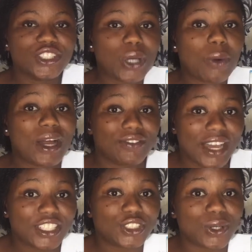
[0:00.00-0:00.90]
So I will
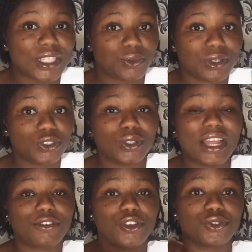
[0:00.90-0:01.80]
advise you as well, so
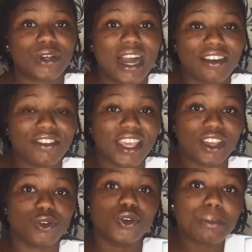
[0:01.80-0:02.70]
that for you to have
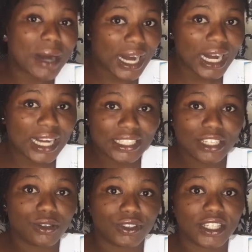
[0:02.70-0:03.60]
a good mark at the
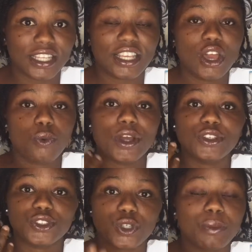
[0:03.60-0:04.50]
end of the day when
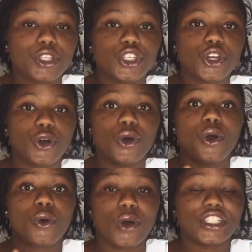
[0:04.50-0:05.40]
you submit your
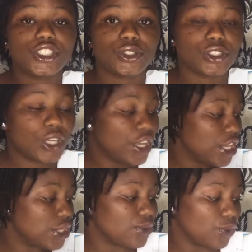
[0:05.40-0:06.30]
question,
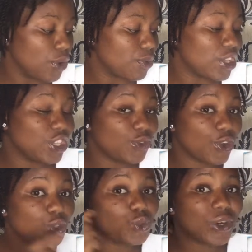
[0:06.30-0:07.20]
is
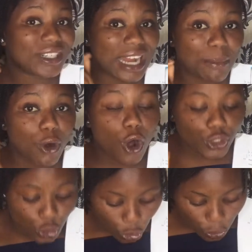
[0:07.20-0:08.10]
for you to cram all
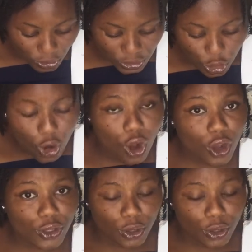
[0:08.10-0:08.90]
your words, all